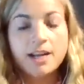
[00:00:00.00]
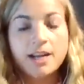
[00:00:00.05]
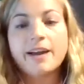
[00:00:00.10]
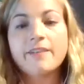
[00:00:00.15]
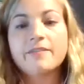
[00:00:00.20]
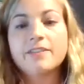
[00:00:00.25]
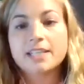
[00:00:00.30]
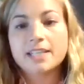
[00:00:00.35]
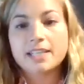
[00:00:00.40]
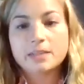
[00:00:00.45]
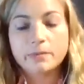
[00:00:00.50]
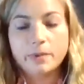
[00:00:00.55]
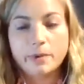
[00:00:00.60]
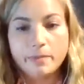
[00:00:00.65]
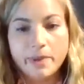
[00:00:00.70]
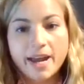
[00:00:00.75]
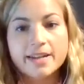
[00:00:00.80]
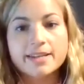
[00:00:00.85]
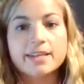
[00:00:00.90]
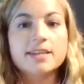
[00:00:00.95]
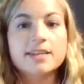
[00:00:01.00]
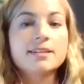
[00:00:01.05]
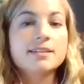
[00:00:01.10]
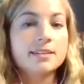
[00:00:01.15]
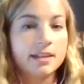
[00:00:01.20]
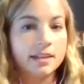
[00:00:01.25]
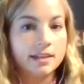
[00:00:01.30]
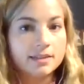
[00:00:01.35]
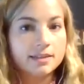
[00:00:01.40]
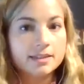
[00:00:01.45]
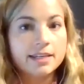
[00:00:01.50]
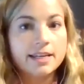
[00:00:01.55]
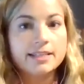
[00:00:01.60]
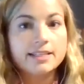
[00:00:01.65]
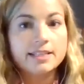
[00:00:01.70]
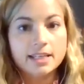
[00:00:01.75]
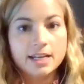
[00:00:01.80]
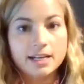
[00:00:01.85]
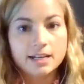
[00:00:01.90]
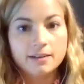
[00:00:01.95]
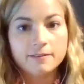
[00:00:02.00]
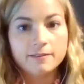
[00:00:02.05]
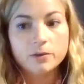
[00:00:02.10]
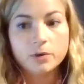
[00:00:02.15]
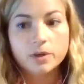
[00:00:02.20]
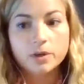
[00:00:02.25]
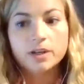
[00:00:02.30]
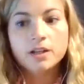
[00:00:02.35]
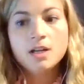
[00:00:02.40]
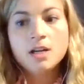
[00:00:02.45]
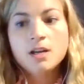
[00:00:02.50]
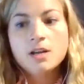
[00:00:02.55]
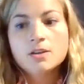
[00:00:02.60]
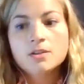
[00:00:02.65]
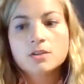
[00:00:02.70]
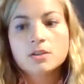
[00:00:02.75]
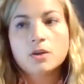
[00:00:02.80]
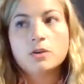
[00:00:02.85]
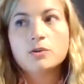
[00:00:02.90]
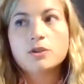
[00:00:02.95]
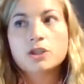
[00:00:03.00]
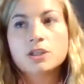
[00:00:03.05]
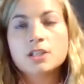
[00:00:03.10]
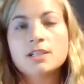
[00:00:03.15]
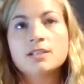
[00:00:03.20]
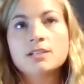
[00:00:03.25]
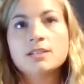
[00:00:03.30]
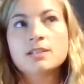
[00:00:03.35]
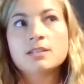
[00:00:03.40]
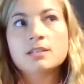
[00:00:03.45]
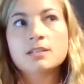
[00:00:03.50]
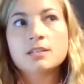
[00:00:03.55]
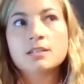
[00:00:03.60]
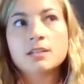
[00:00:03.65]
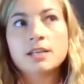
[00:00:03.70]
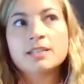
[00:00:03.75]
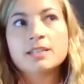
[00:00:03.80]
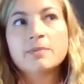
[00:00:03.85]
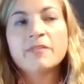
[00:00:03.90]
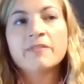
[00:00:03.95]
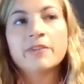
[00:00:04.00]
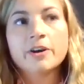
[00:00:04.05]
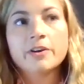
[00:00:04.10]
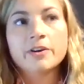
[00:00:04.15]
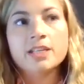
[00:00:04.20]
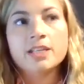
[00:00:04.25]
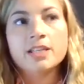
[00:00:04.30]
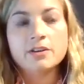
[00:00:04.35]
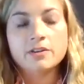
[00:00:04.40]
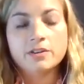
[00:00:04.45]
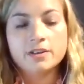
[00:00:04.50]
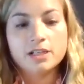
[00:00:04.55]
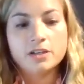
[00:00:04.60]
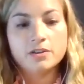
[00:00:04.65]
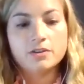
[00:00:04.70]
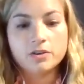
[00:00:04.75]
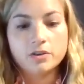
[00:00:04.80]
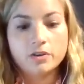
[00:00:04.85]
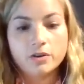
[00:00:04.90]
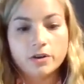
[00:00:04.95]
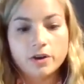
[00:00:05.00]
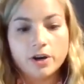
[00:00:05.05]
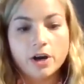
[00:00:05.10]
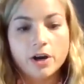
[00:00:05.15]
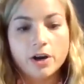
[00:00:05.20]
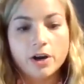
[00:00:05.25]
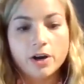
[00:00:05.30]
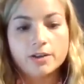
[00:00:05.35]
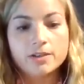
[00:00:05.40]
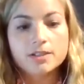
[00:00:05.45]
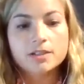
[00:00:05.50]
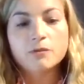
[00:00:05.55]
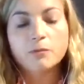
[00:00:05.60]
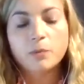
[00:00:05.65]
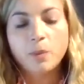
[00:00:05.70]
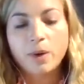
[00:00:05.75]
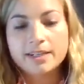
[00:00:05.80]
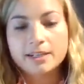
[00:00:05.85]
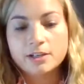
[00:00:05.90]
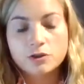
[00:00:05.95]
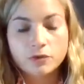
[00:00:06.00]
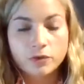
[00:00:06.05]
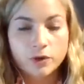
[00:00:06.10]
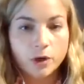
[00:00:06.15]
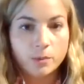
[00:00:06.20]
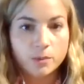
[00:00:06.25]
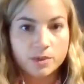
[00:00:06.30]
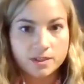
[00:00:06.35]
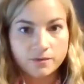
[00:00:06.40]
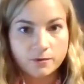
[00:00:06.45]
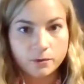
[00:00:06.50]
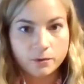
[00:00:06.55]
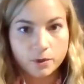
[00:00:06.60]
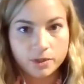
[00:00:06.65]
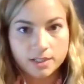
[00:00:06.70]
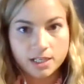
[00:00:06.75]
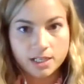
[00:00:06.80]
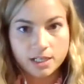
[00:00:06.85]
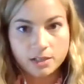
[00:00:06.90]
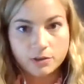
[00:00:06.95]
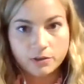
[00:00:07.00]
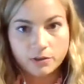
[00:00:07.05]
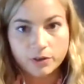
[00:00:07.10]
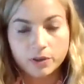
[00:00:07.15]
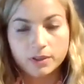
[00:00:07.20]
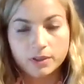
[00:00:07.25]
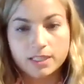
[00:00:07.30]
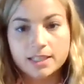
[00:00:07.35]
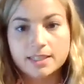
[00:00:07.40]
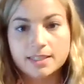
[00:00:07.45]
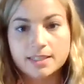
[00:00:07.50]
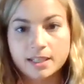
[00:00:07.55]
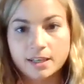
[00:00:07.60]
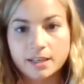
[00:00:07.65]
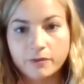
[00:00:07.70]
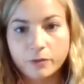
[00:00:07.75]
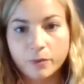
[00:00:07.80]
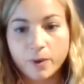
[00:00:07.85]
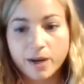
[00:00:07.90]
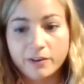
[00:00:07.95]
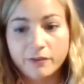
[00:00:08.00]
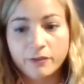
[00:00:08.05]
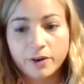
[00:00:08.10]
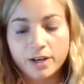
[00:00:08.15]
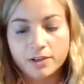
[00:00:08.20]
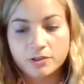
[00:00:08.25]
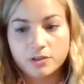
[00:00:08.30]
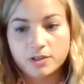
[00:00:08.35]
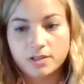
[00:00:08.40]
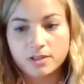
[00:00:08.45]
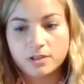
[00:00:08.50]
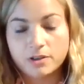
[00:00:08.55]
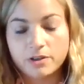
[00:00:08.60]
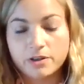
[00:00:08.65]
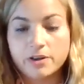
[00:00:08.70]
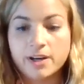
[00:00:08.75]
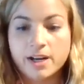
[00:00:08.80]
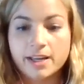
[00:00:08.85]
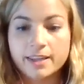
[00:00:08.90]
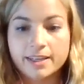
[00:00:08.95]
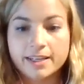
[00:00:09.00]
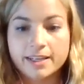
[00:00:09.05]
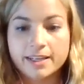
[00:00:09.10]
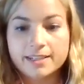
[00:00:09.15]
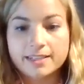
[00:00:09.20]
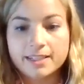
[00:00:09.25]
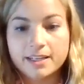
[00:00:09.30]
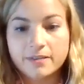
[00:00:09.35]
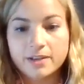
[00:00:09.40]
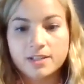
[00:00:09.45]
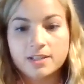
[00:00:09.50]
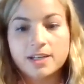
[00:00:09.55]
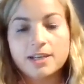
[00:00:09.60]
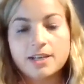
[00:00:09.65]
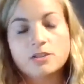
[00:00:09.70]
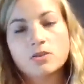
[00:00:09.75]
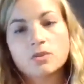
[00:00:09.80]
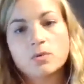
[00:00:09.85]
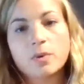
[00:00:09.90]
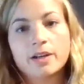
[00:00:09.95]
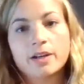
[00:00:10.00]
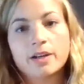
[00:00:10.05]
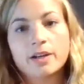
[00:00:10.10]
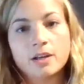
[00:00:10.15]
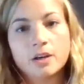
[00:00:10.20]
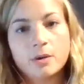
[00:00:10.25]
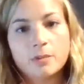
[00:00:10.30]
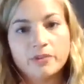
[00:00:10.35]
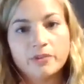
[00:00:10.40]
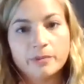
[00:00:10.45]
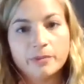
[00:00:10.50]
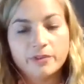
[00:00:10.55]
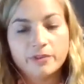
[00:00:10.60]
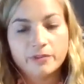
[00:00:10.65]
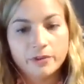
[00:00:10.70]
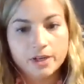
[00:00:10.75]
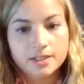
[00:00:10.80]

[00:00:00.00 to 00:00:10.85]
And obviously, it's been pending since 1984. So it's been very near and dear to her heart. Wendy Jerome was a 14-year-old in the city of Rochester. On Thanksgiving Day, she was walking home from a friend's